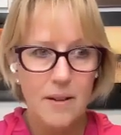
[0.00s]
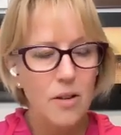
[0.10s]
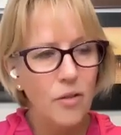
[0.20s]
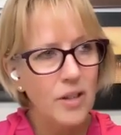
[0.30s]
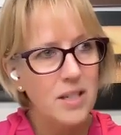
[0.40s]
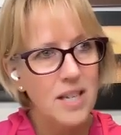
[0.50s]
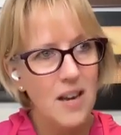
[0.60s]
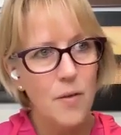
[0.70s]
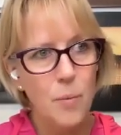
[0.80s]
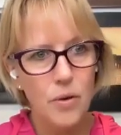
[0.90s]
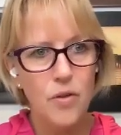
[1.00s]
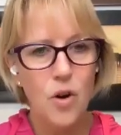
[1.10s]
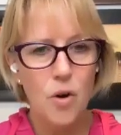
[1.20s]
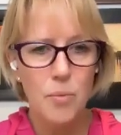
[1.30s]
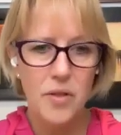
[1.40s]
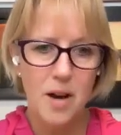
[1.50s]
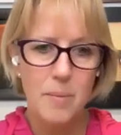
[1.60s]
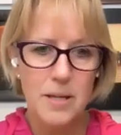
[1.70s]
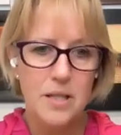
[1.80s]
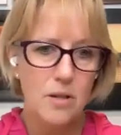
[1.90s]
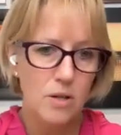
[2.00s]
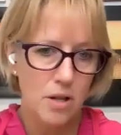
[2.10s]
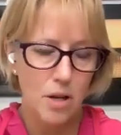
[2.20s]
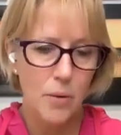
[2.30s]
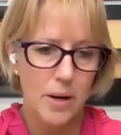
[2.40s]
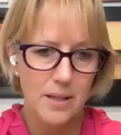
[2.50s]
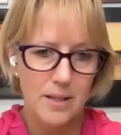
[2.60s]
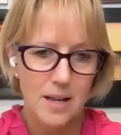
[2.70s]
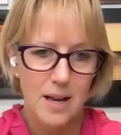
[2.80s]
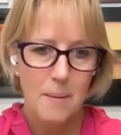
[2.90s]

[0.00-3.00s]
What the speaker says: not that David would have gone without me to the US,